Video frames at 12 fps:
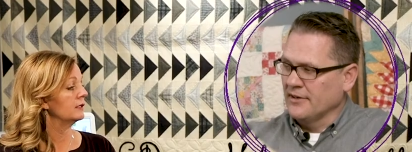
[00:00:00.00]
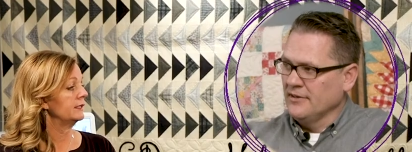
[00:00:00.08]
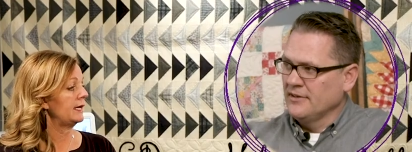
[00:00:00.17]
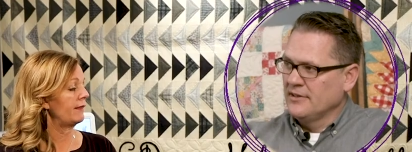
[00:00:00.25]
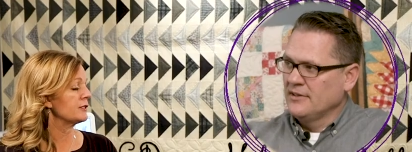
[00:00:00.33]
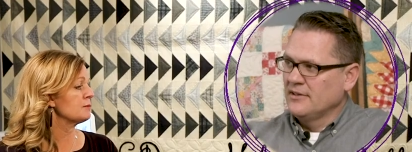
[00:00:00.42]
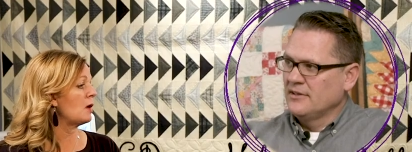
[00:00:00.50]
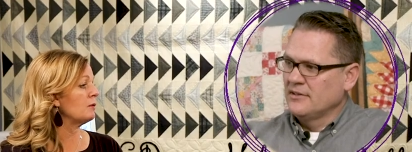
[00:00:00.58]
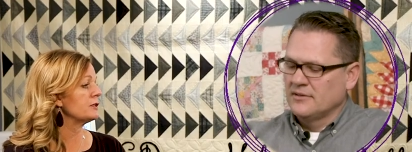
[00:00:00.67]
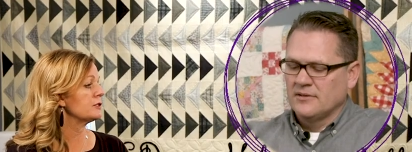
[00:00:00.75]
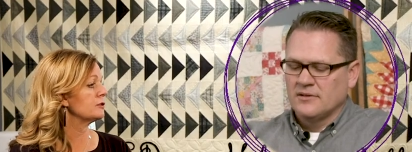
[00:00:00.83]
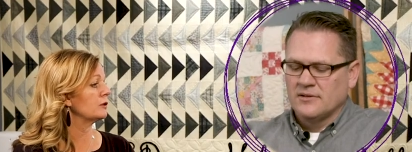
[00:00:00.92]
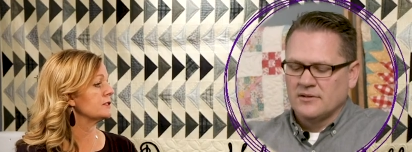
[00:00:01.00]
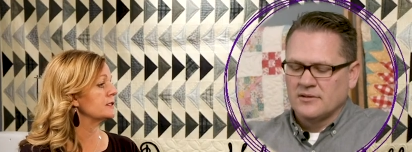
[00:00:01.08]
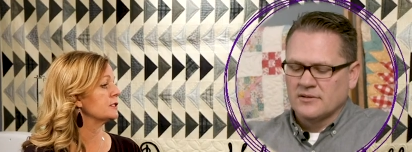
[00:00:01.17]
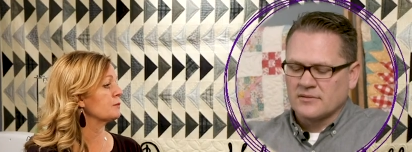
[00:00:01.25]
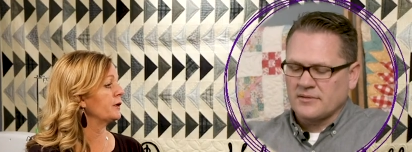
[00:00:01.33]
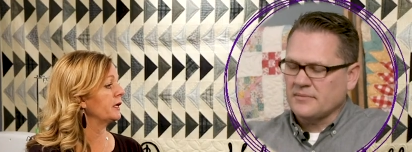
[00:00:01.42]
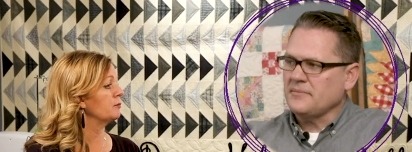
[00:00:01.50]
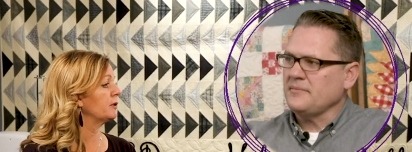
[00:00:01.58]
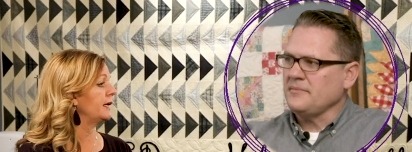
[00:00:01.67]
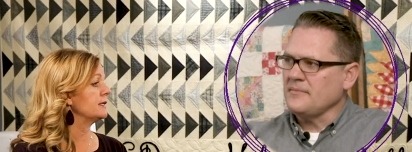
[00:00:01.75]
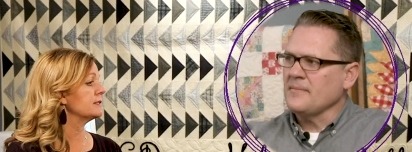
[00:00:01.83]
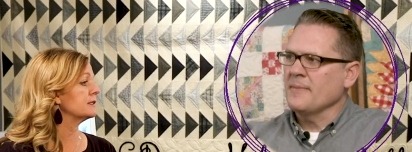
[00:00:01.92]
Speaker 1: Yeah, the small one just holds the spring in
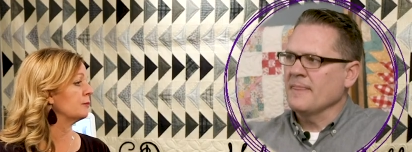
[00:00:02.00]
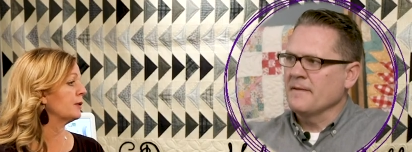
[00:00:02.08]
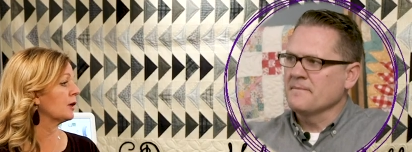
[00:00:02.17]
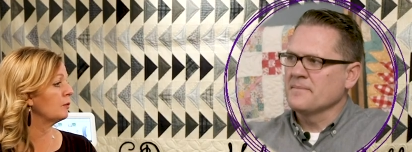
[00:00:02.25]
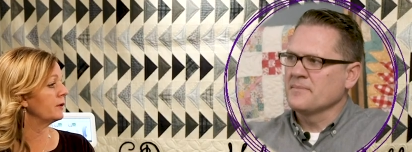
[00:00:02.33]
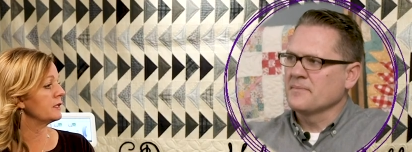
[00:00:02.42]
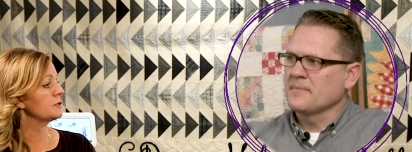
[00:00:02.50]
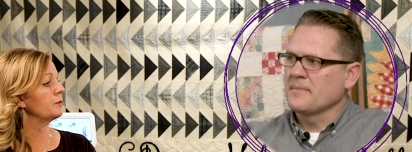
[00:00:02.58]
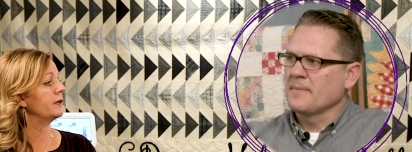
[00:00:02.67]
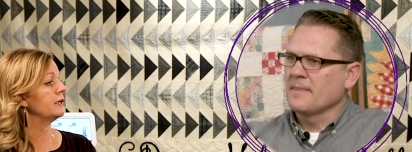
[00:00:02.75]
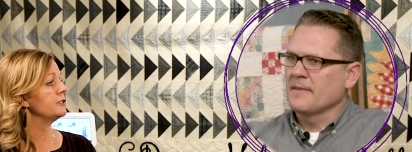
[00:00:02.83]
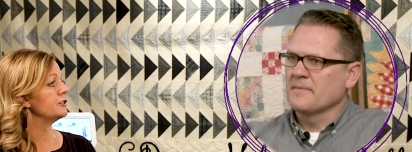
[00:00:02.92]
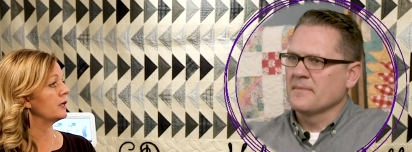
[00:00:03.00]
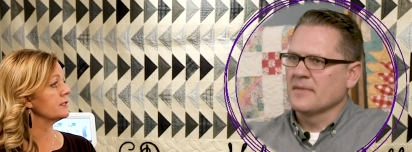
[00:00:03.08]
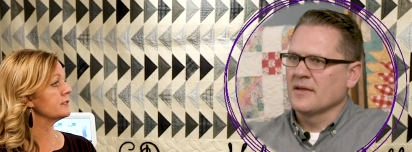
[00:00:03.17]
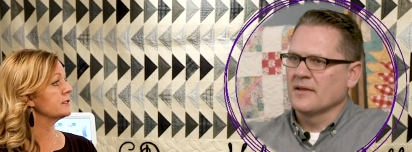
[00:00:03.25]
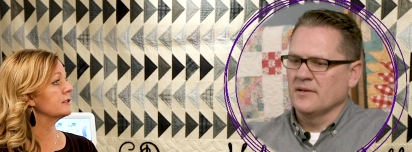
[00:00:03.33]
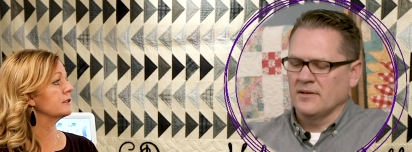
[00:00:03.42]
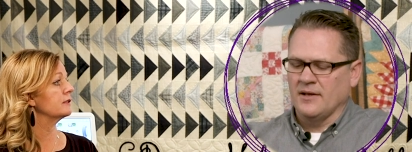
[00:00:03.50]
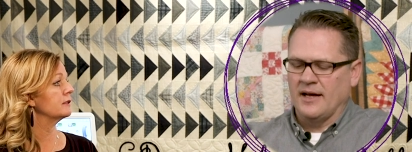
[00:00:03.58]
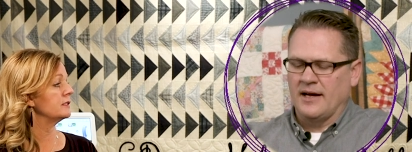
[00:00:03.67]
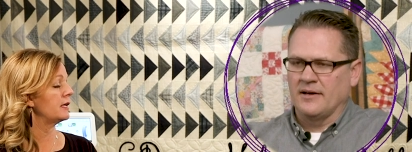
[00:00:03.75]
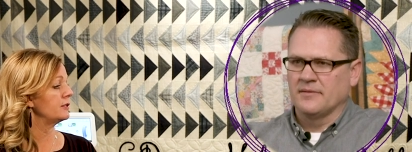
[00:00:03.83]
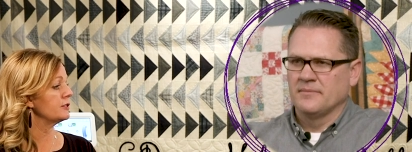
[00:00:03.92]
place. The bigger one is what adjusts
Speaker 2: the
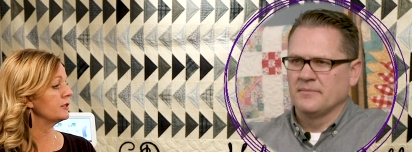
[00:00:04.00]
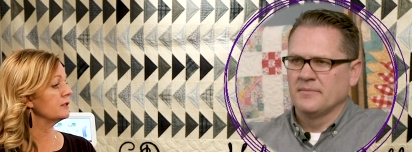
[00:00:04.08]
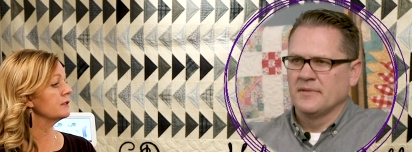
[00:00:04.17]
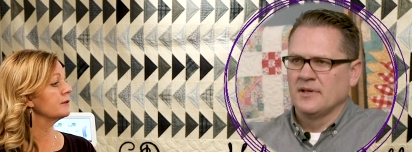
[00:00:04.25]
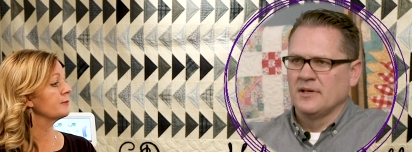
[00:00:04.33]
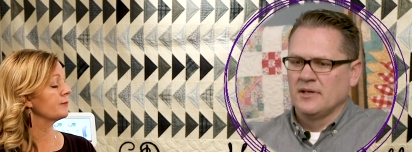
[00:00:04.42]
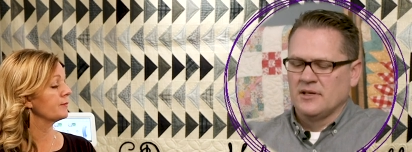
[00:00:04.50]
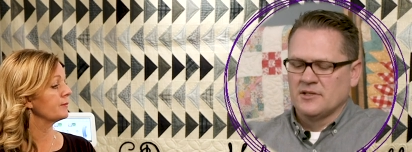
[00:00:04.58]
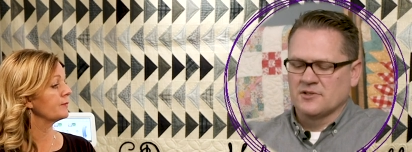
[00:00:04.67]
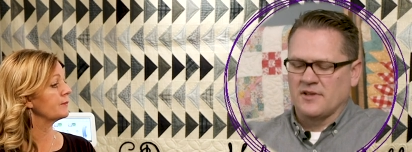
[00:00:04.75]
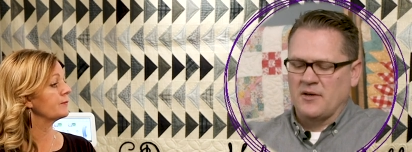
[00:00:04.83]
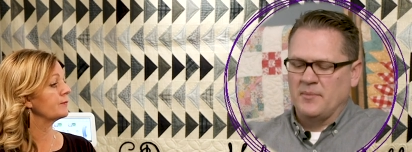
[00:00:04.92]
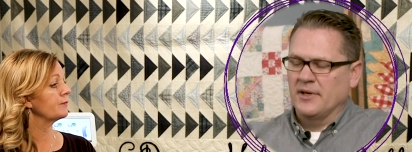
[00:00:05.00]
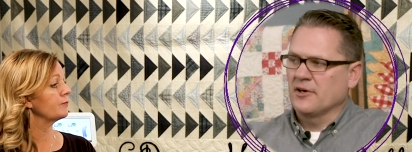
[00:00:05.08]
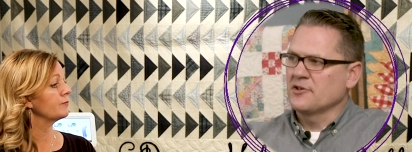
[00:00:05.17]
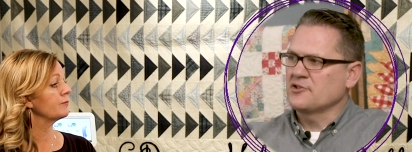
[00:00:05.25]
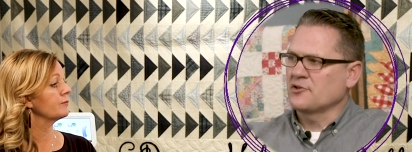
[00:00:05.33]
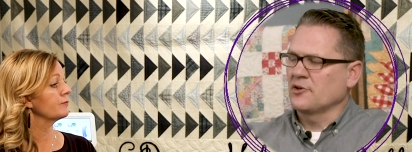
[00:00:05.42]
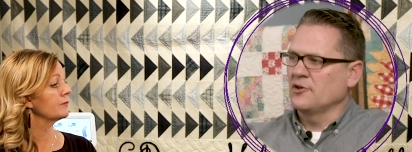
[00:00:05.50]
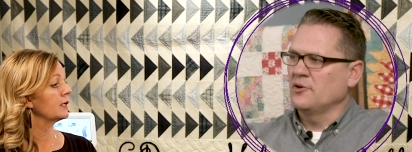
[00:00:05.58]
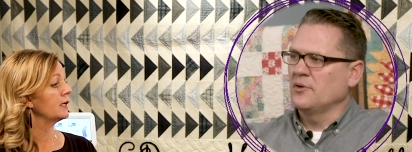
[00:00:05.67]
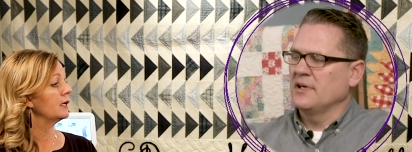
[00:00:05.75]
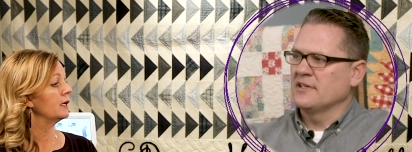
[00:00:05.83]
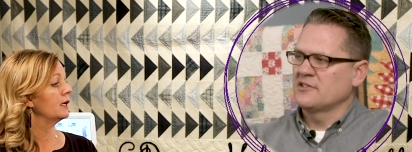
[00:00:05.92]
tension. So that bigger
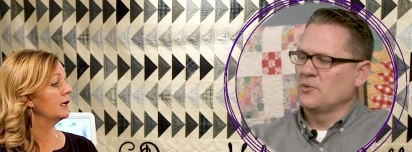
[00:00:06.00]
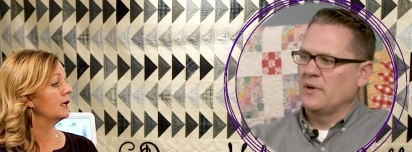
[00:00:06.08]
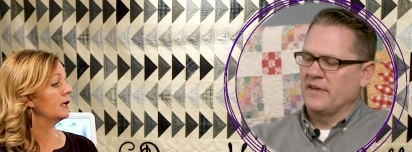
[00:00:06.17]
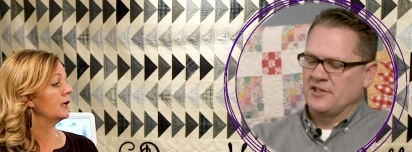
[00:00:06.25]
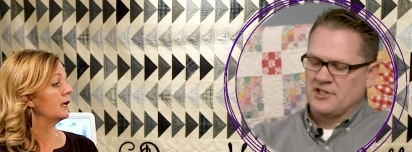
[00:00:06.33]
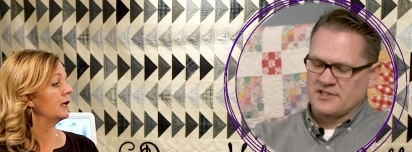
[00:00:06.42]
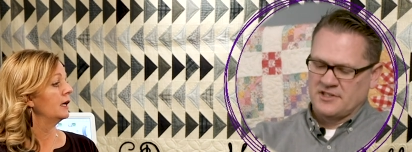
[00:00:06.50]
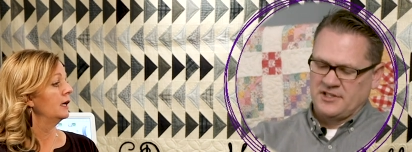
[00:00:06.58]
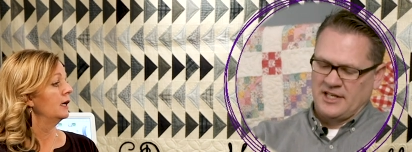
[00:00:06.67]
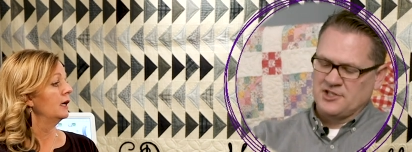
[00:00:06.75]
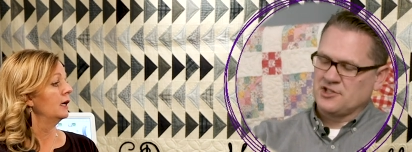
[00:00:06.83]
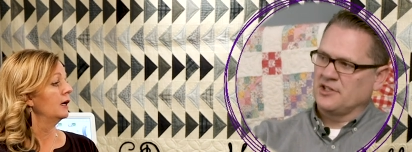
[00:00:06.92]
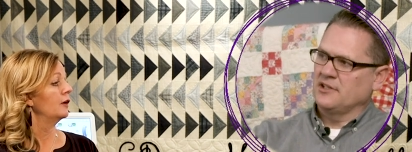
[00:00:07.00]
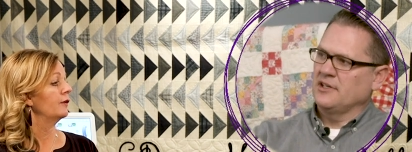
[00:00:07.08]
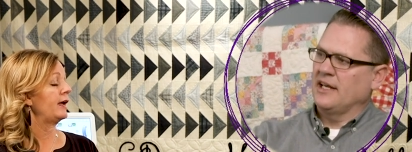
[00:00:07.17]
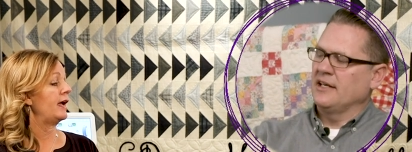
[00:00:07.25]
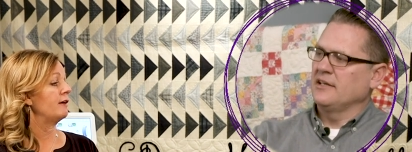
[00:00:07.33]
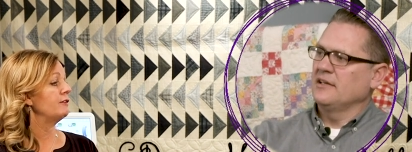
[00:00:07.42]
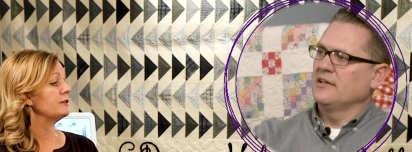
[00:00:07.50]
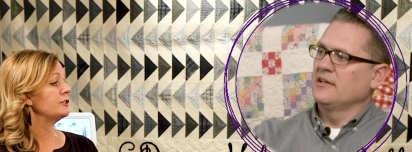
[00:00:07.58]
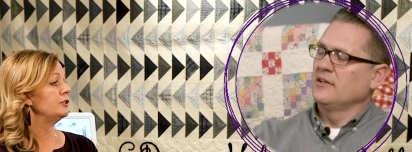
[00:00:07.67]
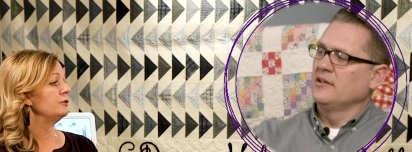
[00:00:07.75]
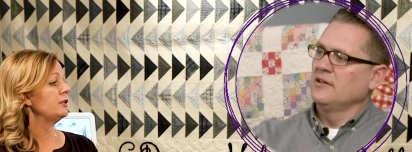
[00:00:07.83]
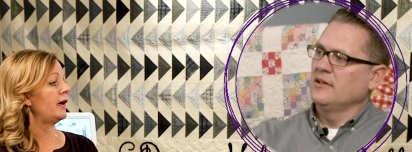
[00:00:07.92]
screw is the one that adjusts the tension.
Speaker 1: Okay, and if it's
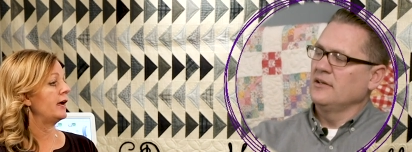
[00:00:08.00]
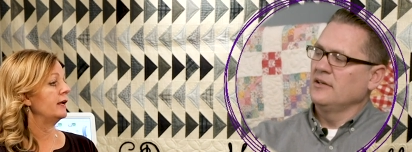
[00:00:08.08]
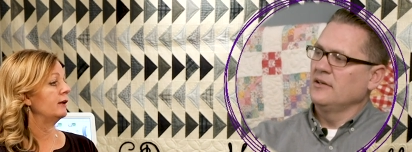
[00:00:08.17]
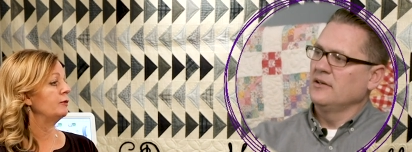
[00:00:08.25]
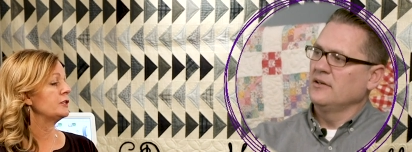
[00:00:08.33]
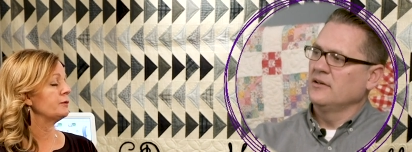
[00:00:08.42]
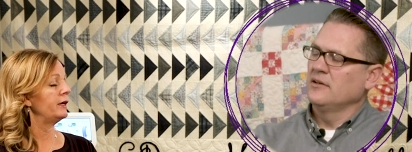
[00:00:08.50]
too tight, which way do